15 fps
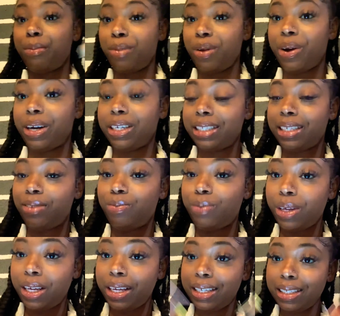Heart
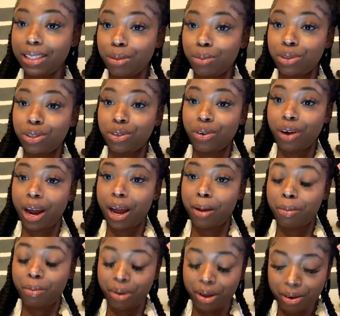TV. Subscribe,
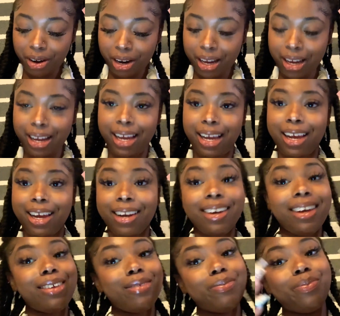period, and
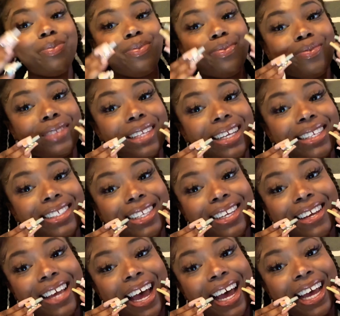see
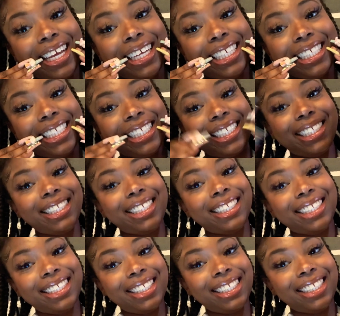you
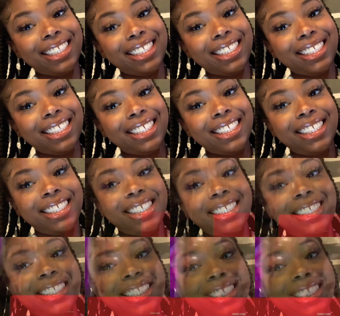guys.